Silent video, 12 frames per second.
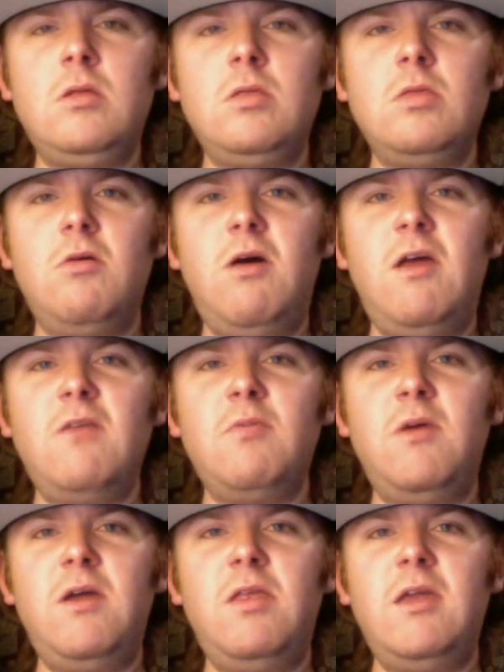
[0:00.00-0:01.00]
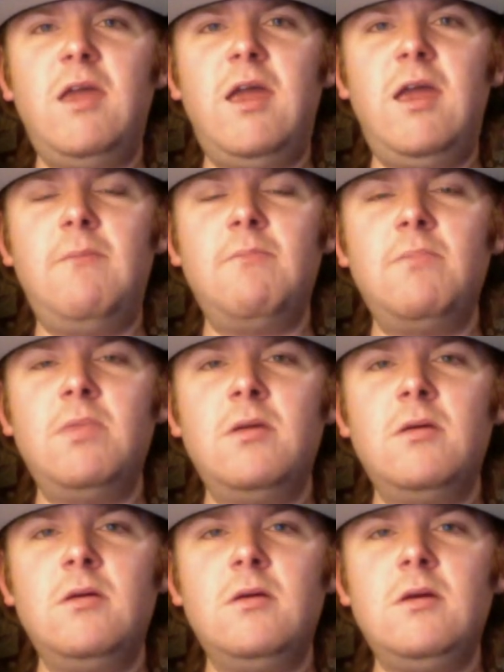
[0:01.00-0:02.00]
The last play of the game,
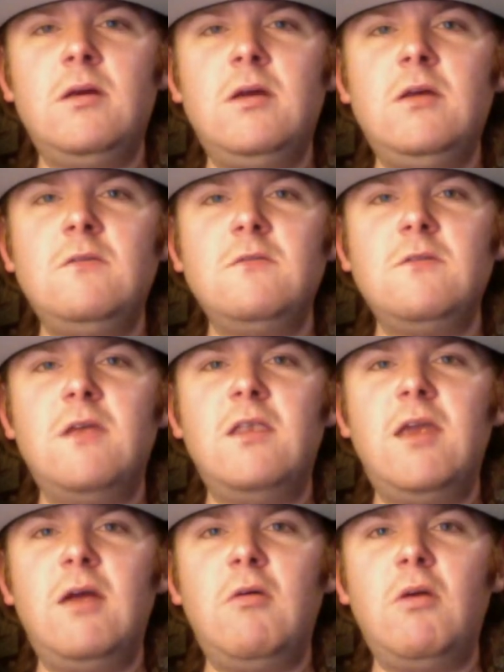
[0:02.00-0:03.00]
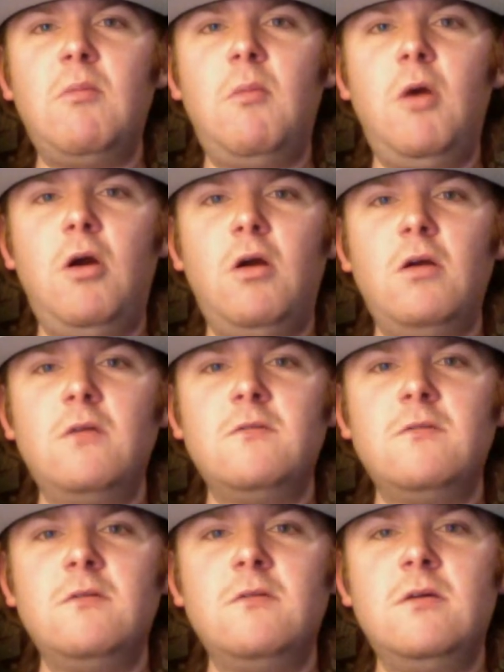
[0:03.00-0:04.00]
Senderick
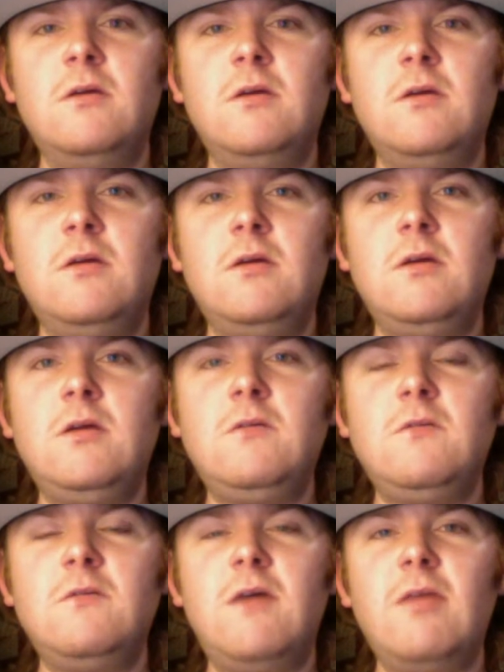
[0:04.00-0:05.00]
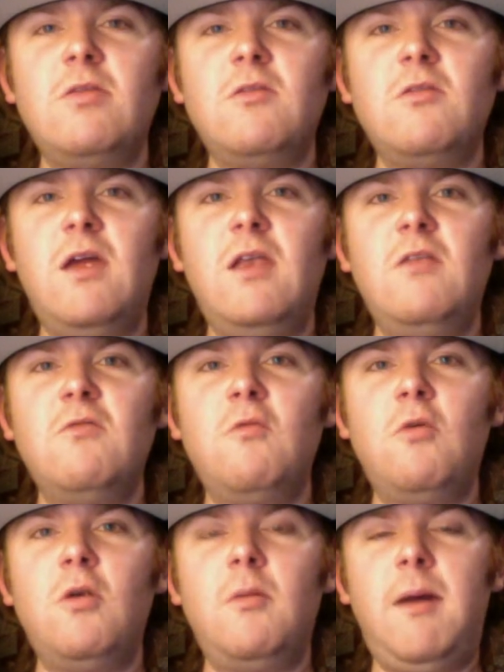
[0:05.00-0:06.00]
Marks sacked the Titans
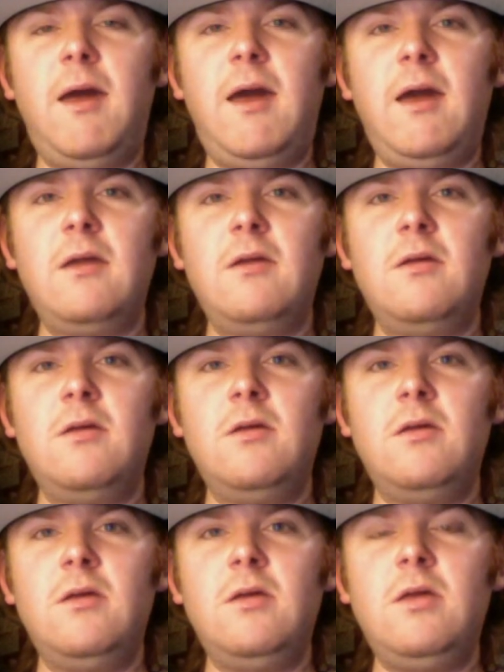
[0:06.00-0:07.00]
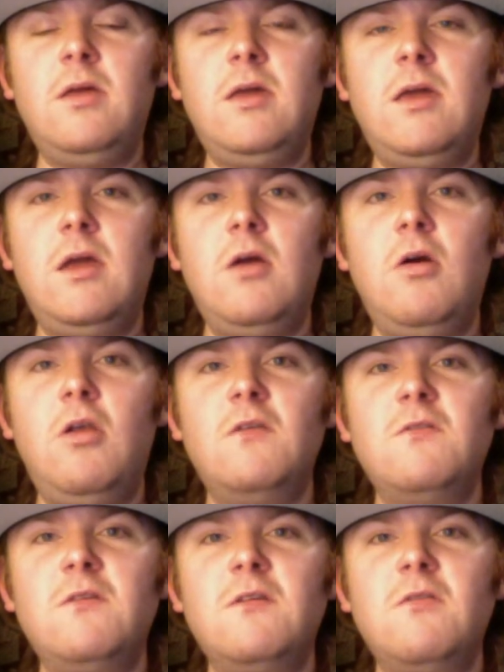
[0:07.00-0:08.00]
quarterback and got a
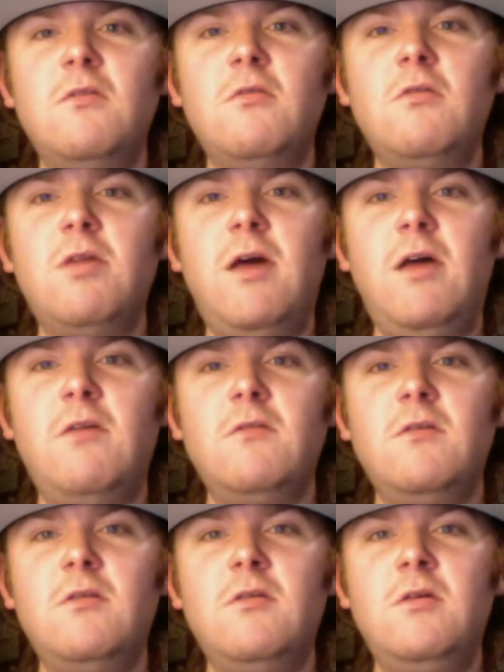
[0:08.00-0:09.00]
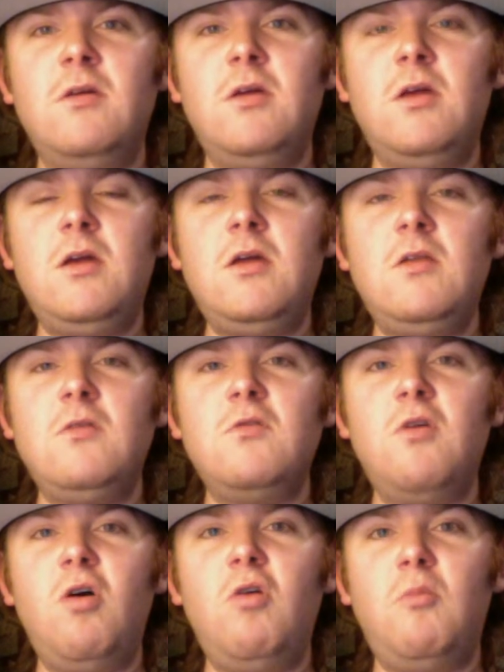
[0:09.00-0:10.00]

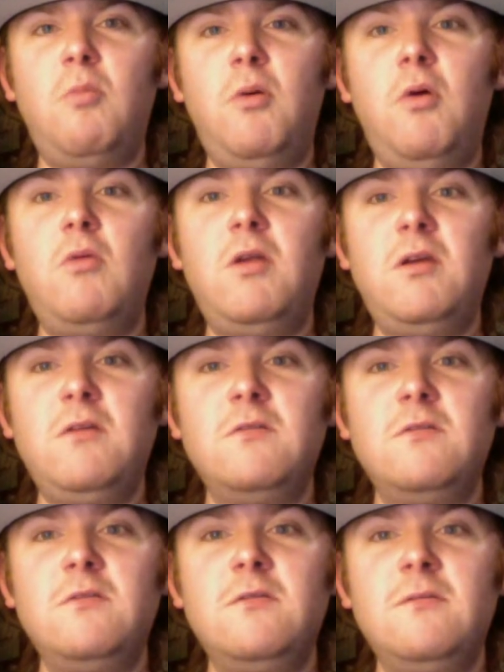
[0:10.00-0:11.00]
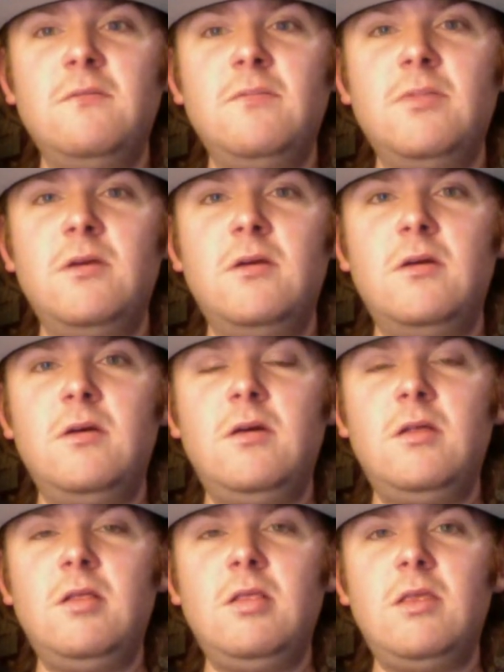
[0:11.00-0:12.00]
$600,000 bonus.
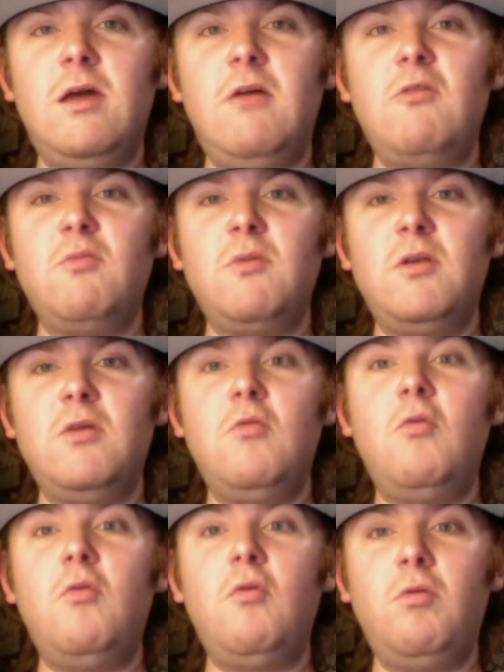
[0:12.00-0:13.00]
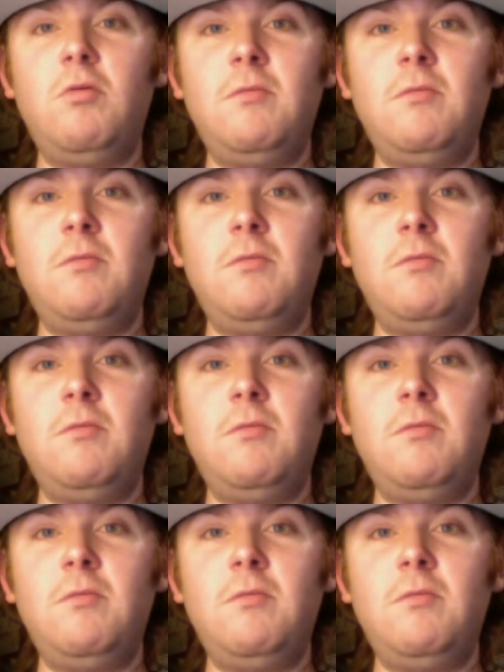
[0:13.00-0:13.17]
That was pretty cool.